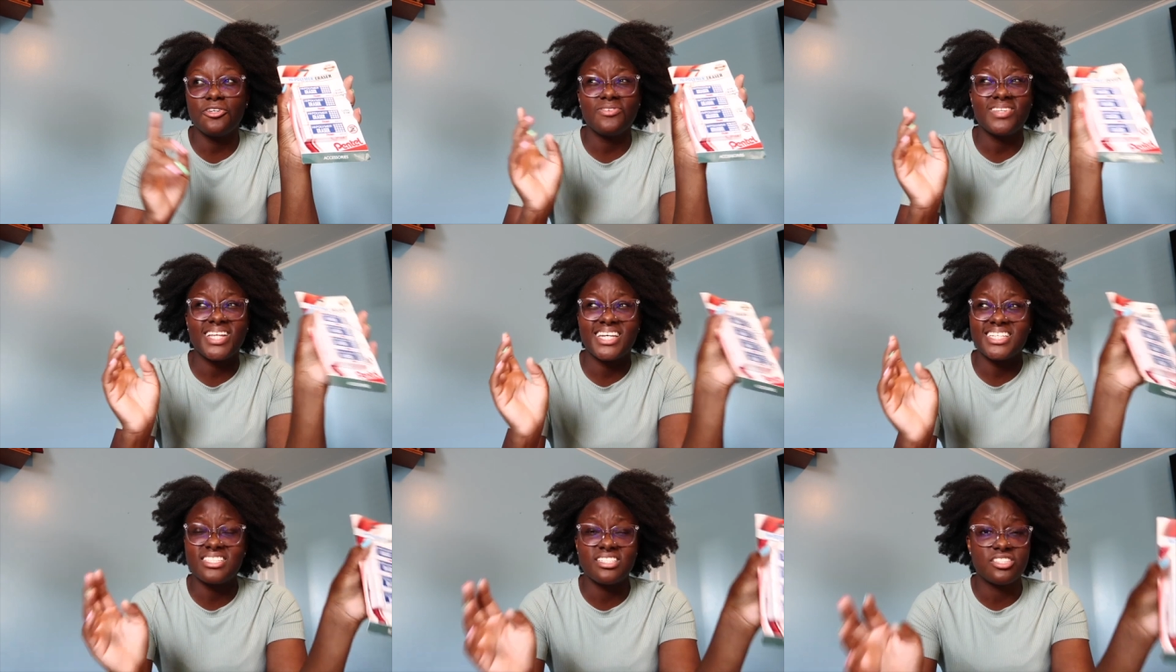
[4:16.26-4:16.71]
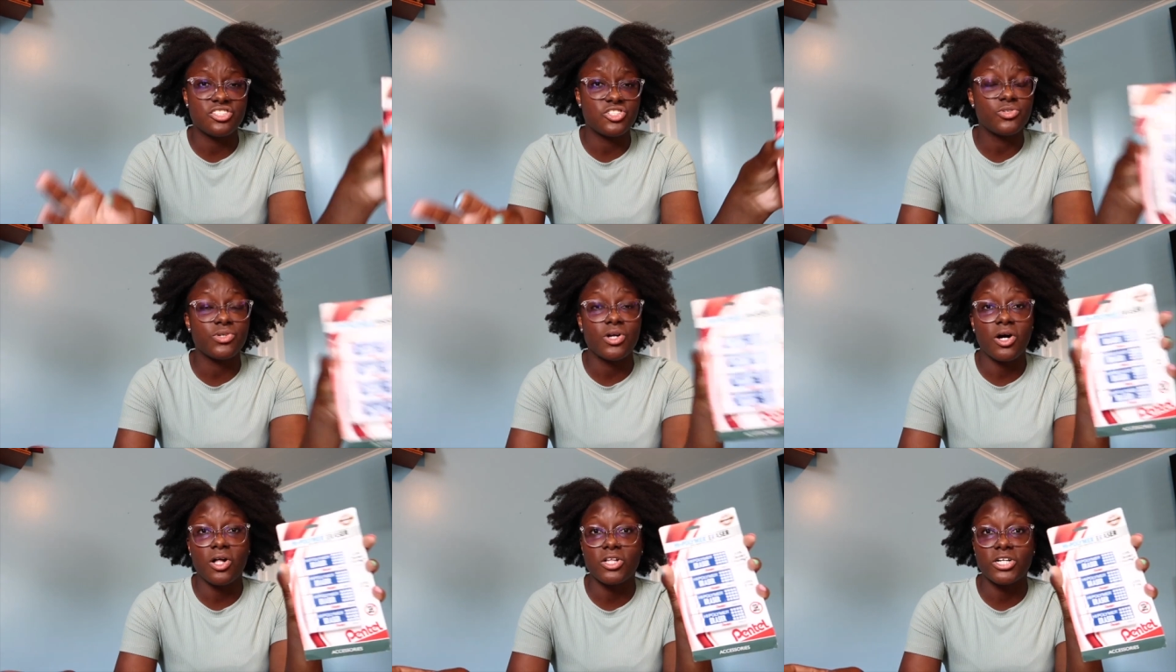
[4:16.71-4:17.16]
they're less than
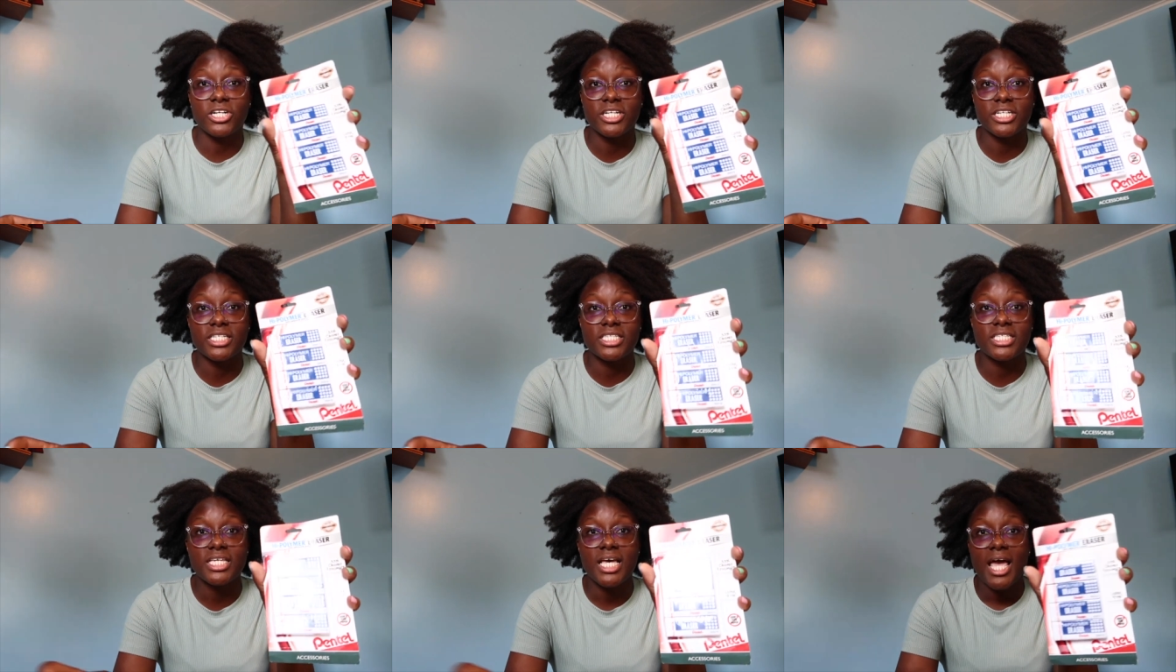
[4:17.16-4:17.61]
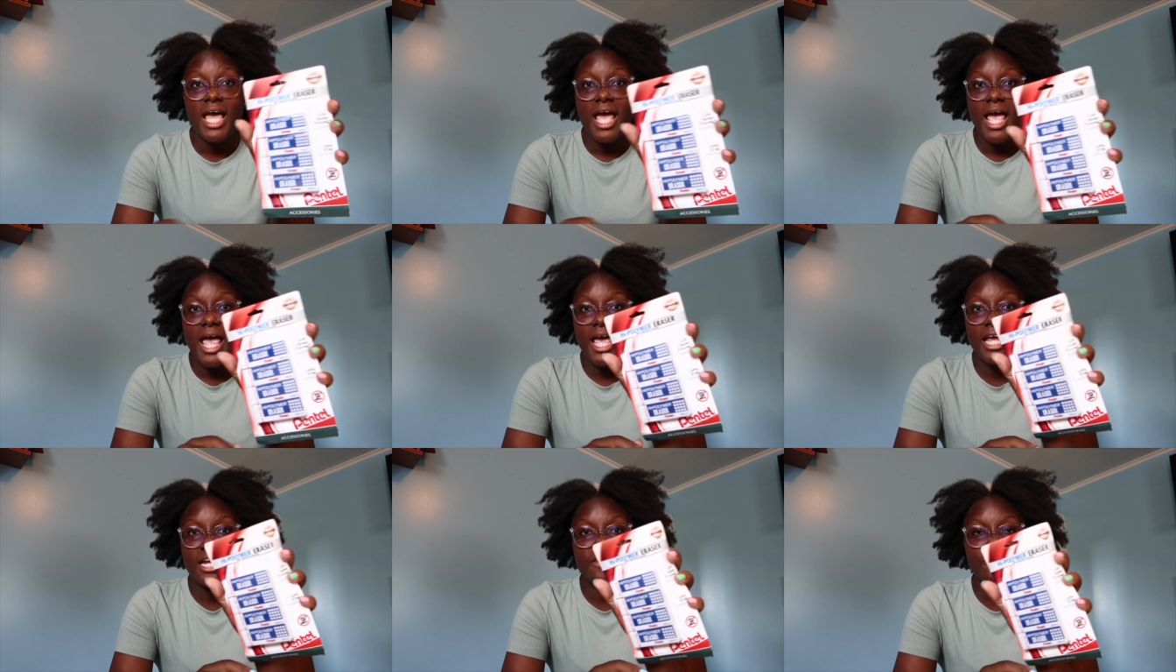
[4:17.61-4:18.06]
$2.
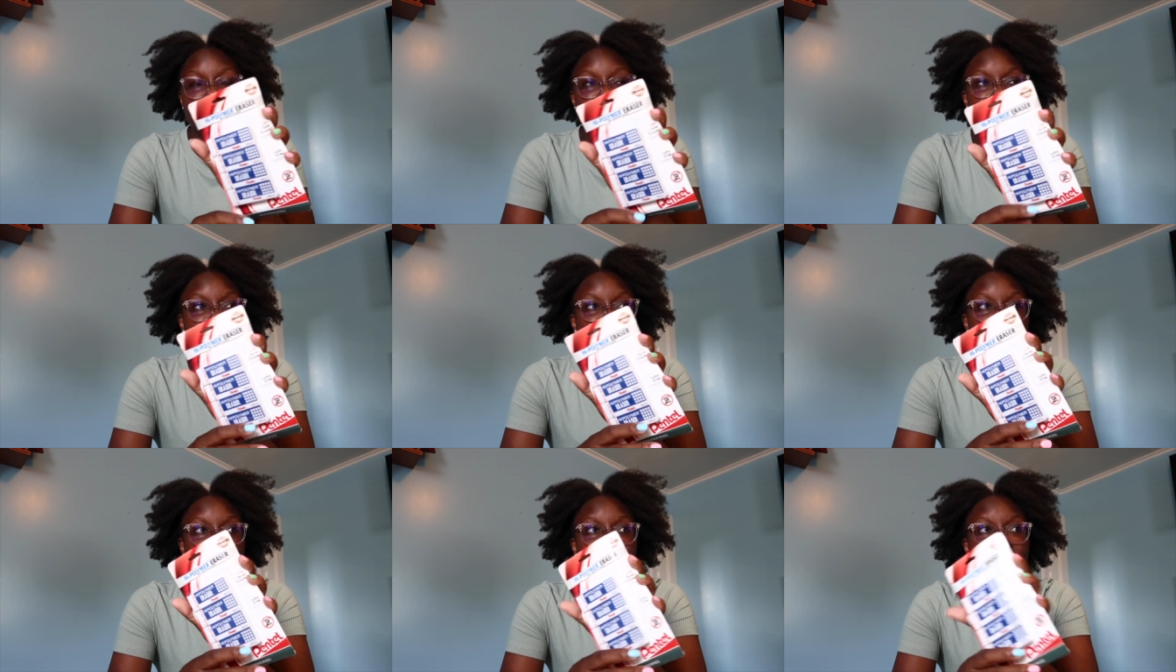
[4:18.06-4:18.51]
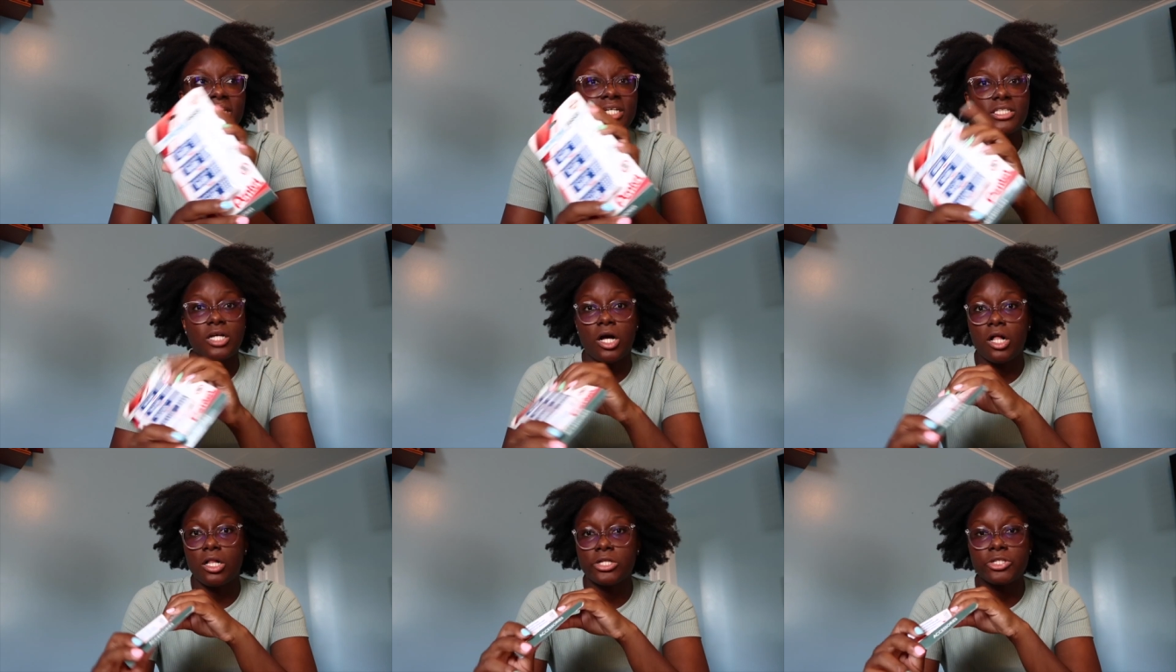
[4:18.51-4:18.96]
And if you even go to, like,
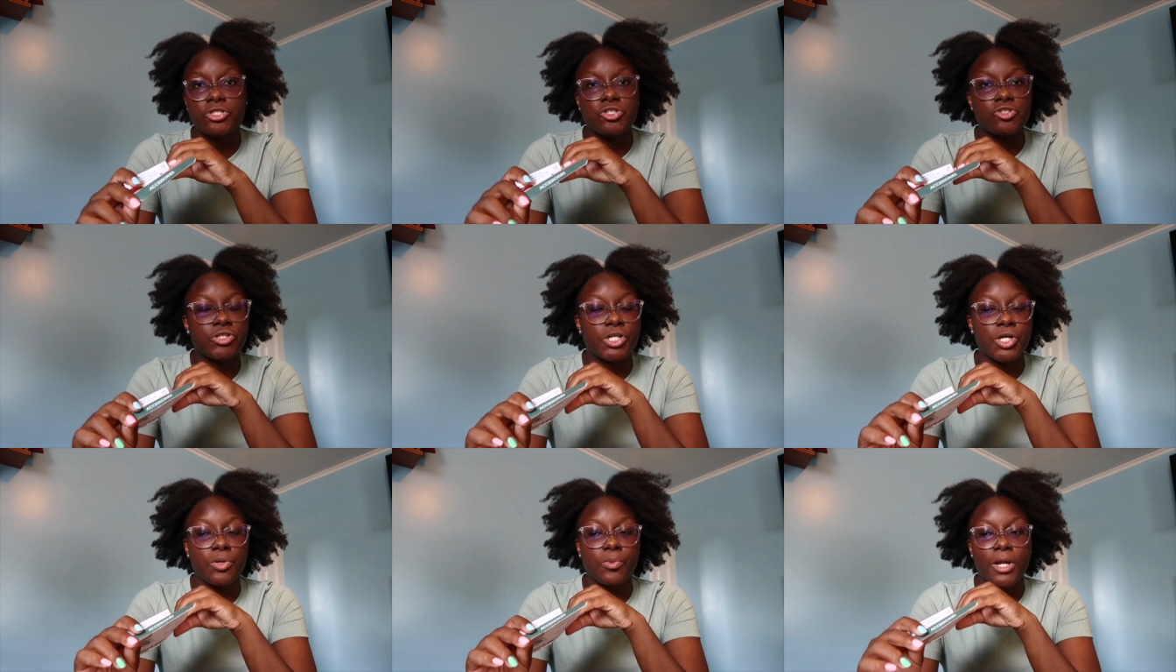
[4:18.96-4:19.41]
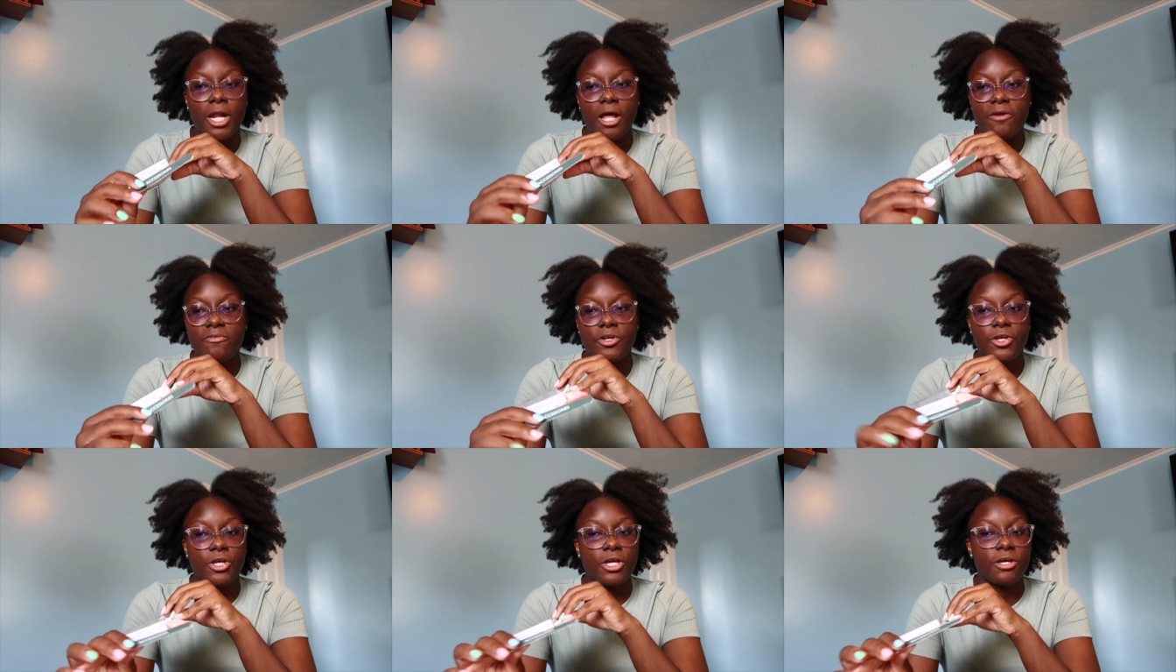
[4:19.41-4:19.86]
Dollar Tree or
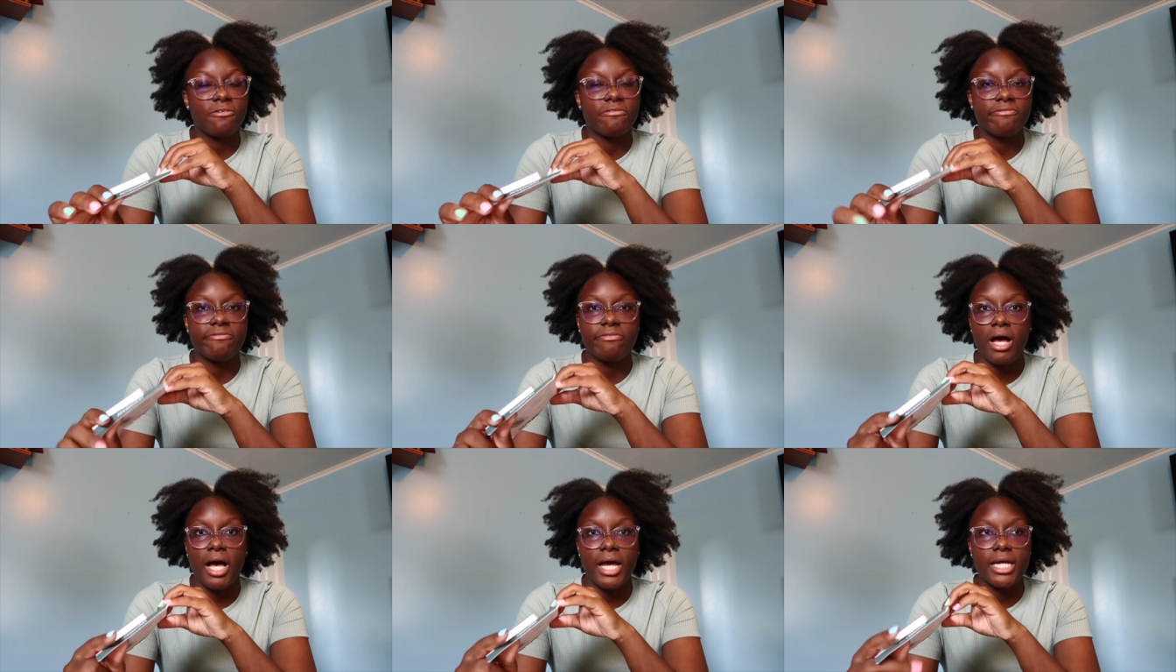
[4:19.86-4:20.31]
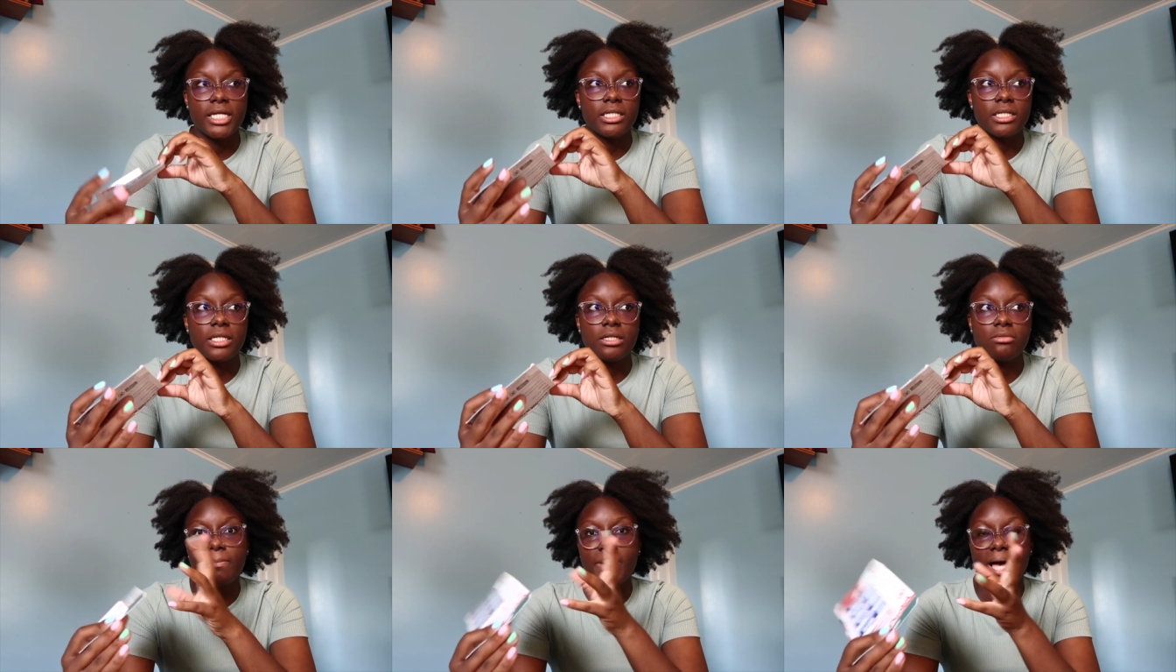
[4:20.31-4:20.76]
whatever, you can find a